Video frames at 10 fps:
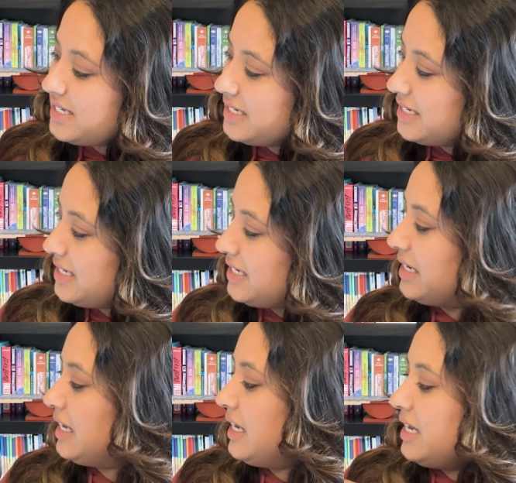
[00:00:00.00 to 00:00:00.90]
D,
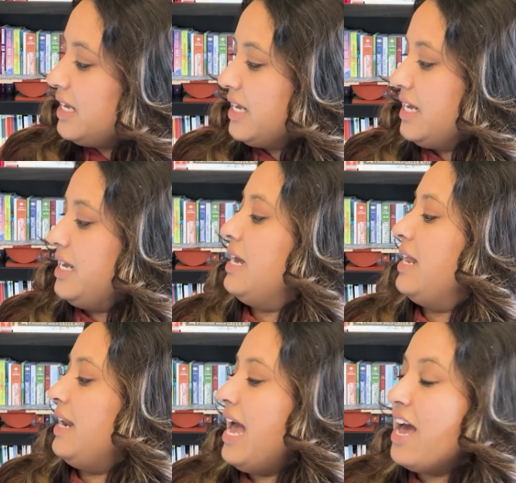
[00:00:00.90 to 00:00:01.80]
E,
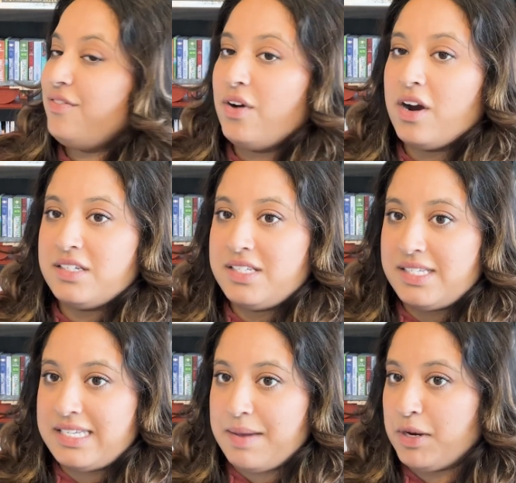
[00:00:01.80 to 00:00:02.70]
and F are
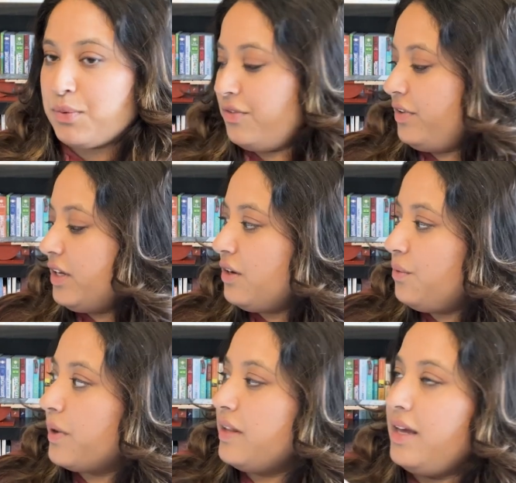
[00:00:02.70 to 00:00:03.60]
systemic review,
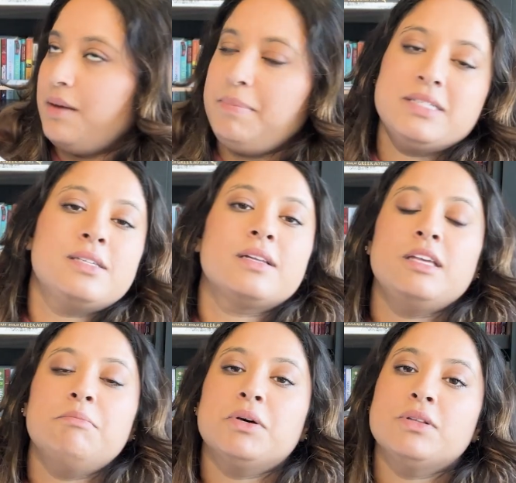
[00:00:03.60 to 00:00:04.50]
where they basically
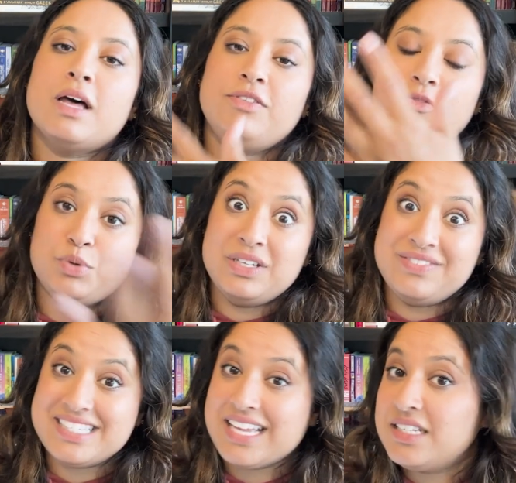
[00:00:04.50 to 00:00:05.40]
build off of
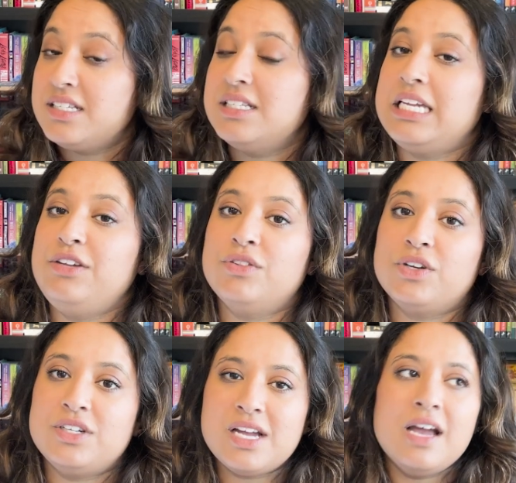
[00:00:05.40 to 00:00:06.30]
previous lessons that you've
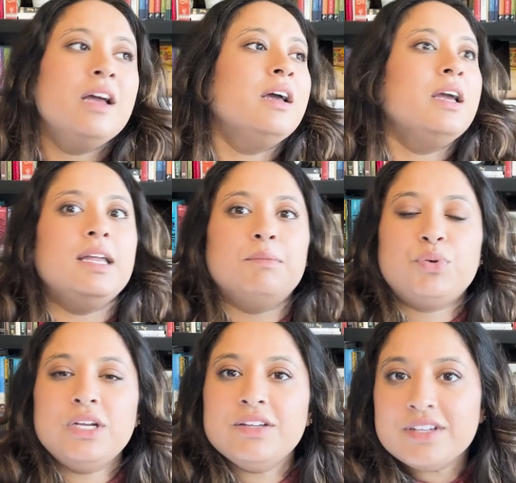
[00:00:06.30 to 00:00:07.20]
learned in
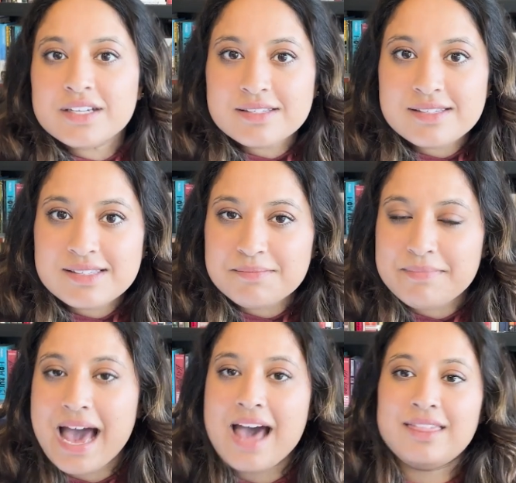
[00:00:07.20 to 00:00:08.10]
previous
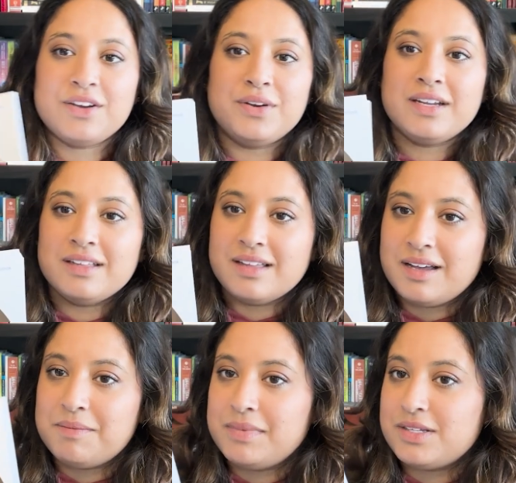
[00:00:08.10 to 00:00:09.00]
math
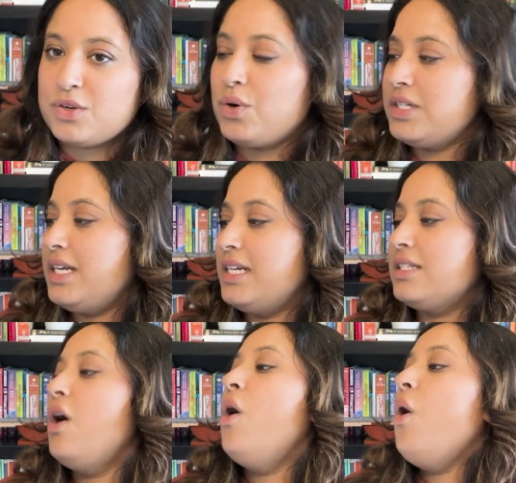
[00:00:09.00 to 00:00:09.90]
curriculum courses
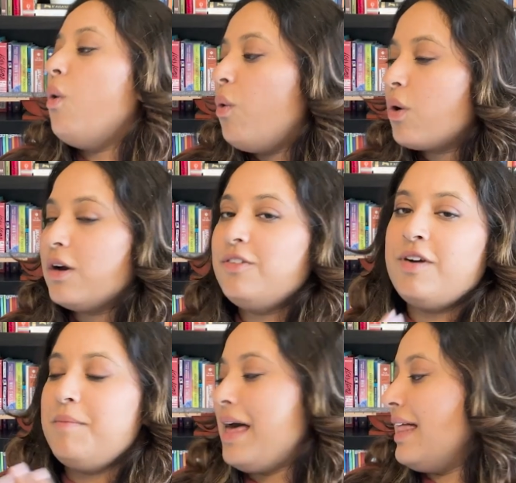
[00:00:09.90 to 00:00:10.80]
or
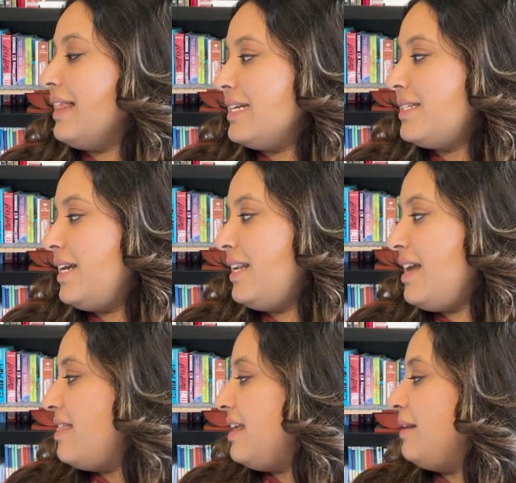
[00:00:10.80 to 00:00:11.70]
from that lesson.
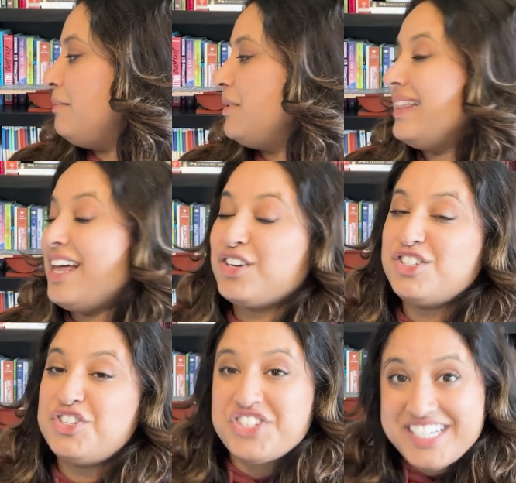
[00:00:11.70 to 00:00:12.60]
And then letter
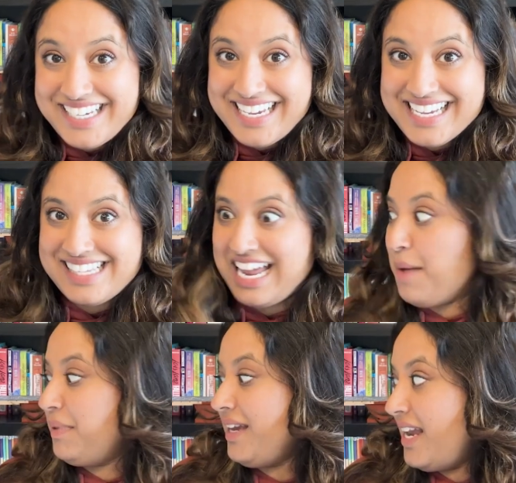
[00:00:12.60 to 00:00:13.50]
G is an
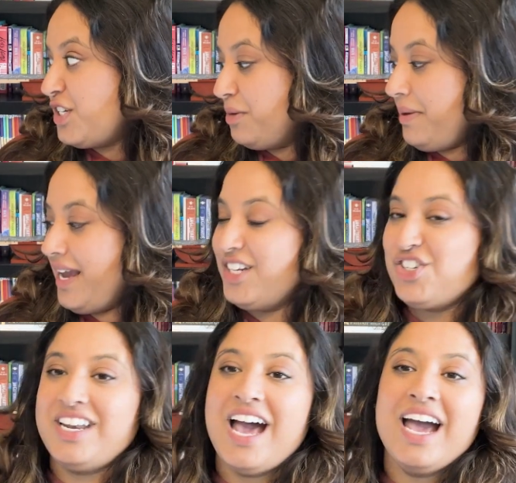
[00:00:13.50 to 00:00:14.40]
application page,
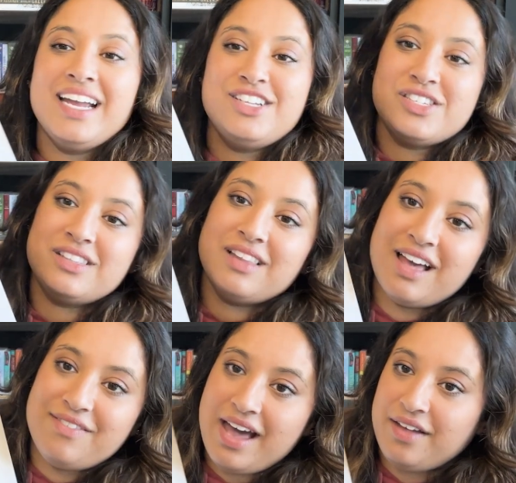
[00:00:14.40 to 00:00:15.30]
and I just
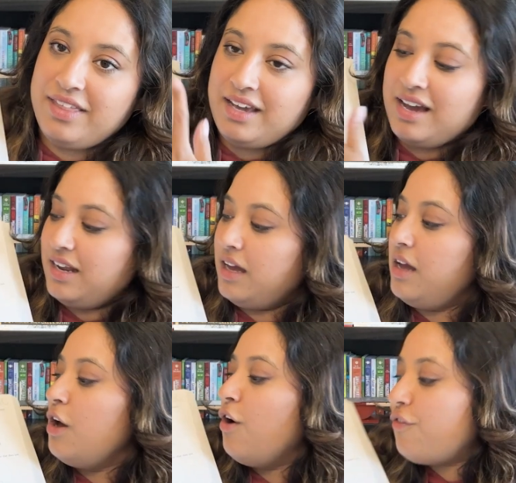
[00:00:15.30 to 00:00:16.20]
love how they kind of
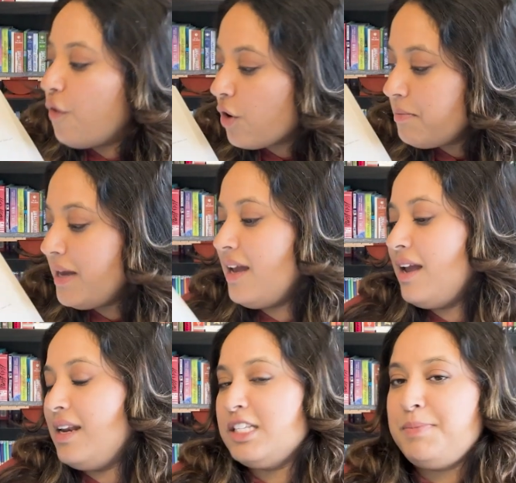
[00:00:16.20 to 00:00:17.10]
form it,
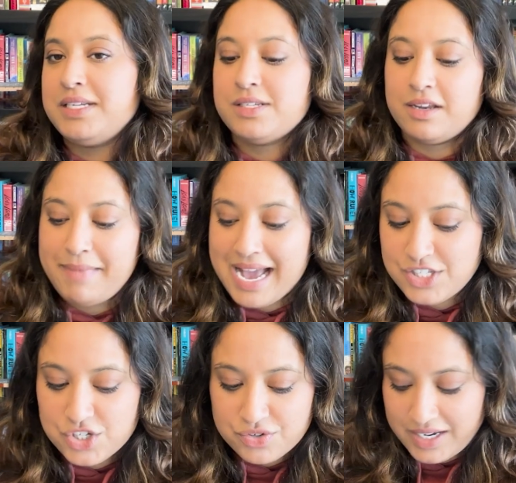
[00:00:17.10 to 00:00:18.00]
and it's based on
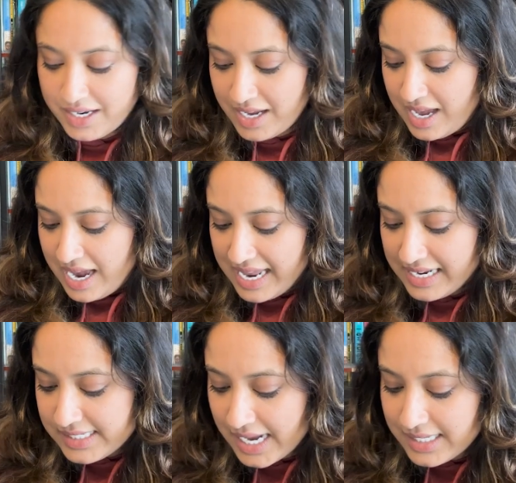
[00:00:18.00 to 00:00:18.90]
mastery, and
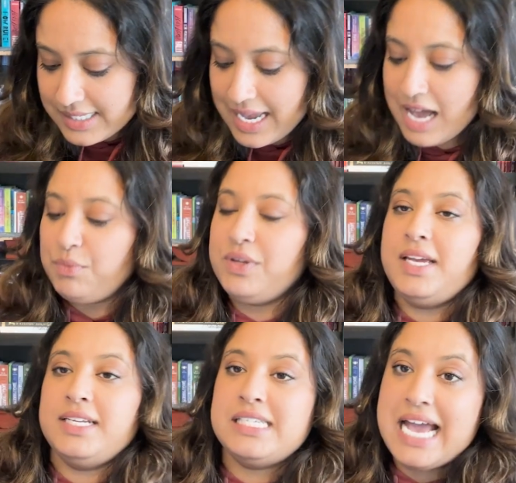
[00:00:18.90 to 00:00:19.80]
it does come with
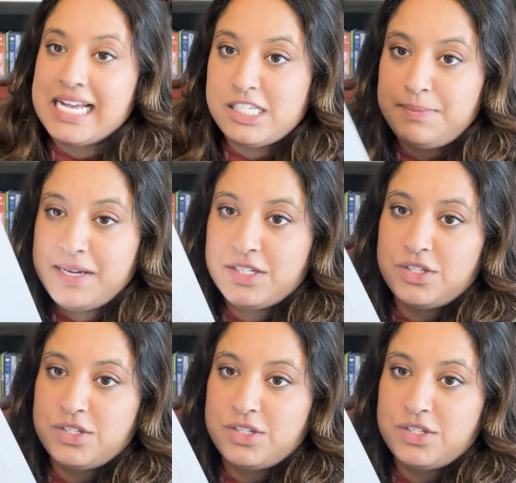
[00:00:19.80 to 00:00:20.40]
a test book.